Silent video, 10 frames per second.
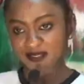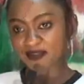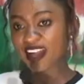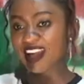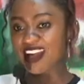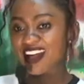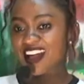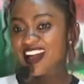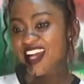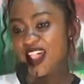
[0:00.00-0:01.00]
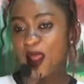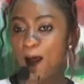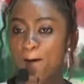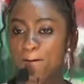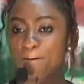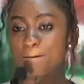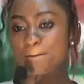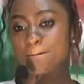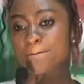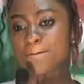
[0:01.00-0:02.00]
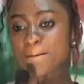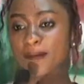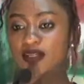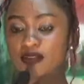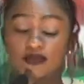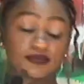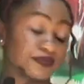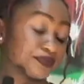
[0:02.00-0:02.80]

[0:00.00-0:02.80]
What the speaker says: But you know when we were fearing women, you remember?